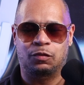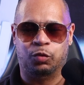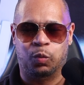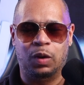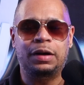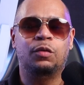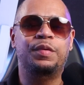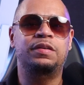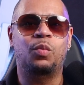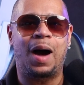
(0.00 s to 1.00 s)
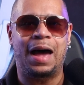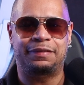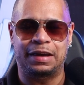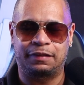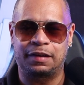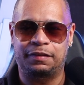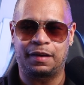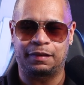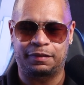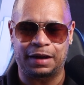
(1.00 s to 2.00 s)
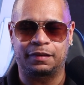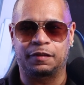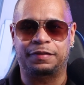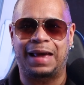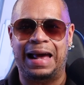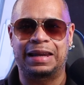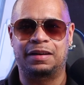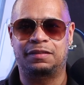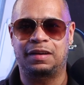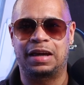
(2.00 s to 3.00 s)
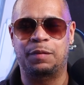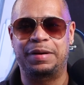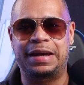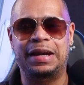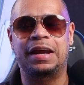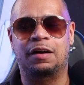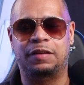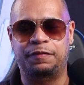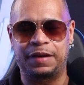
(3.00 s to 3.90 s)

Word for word: One of the reasons why I say ten seconds of silence in the beginning of the